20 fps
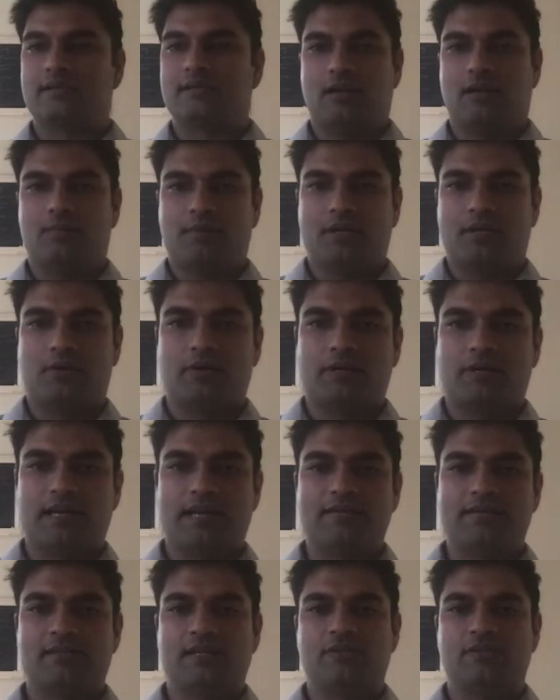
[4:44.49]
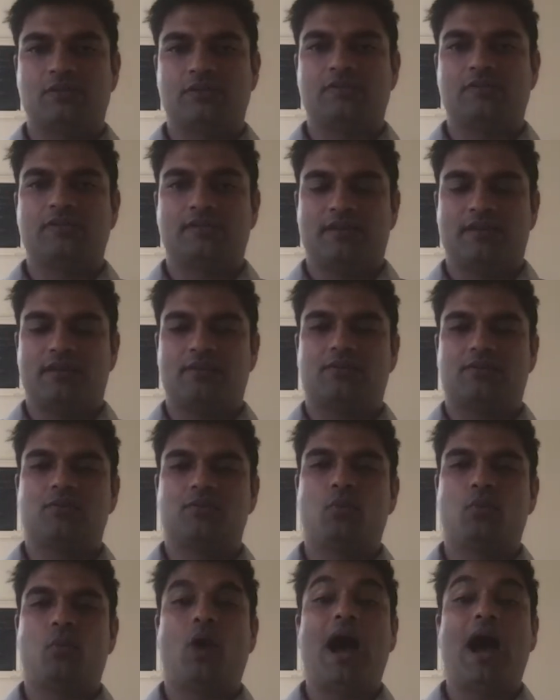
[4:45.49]
helping organizations think through
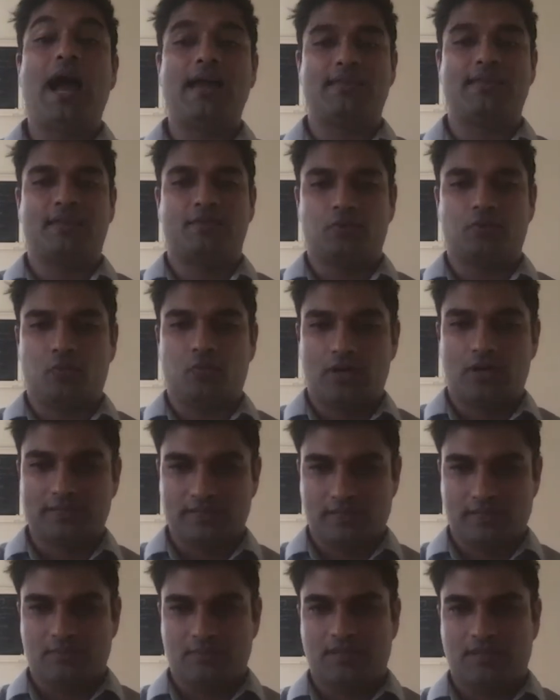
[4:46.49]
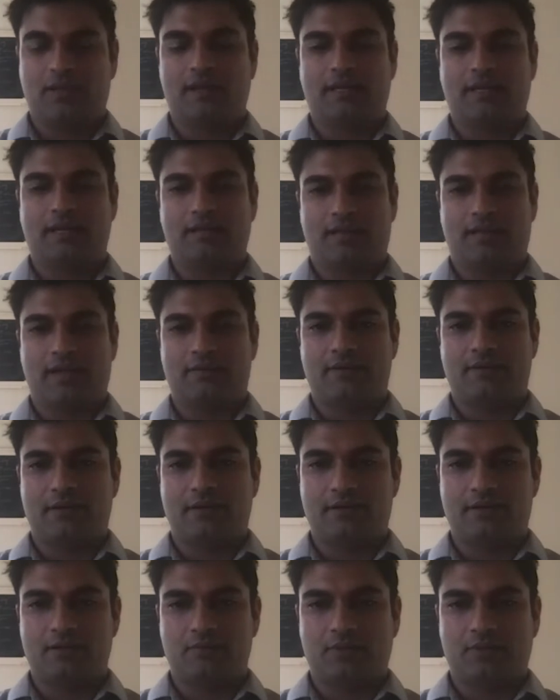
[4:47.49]
why they would want something like a
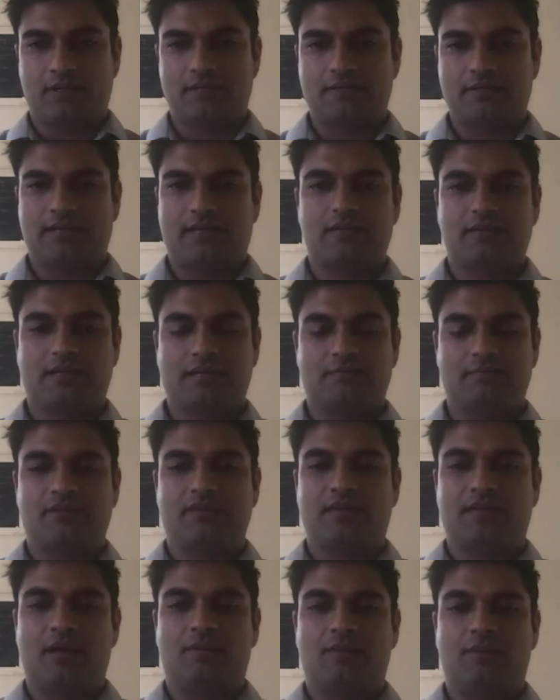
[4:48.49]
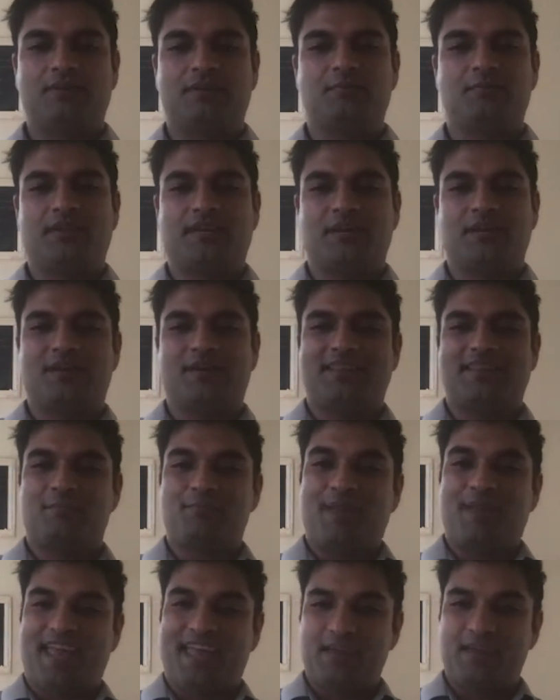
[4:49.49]
Cloudera in place, helping them, helping them think about the
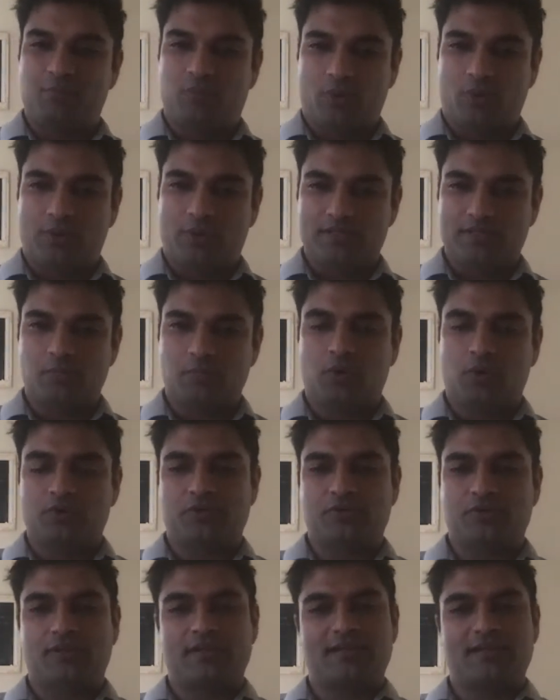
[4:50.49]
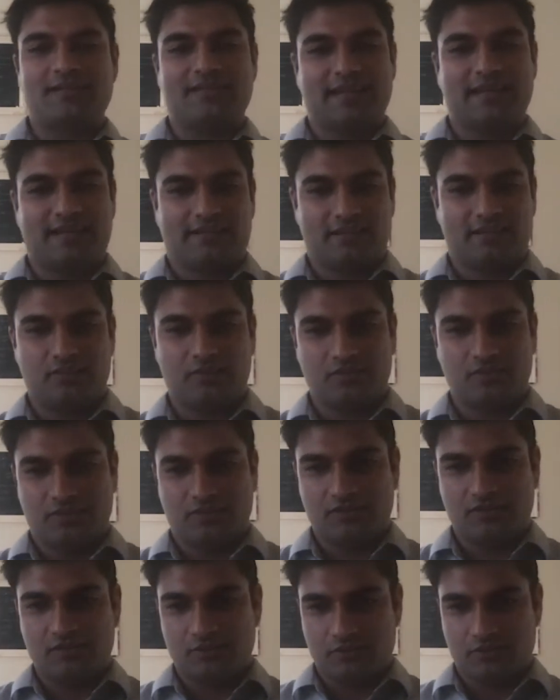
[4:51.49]
pain points more so than the technical
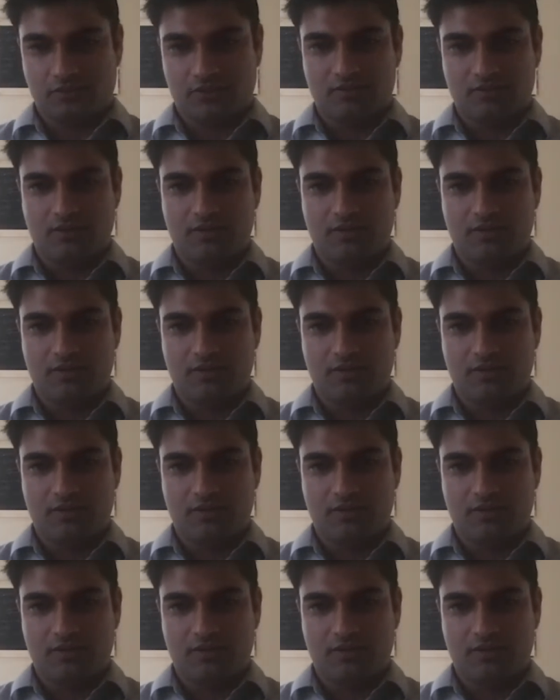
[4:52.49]
solution.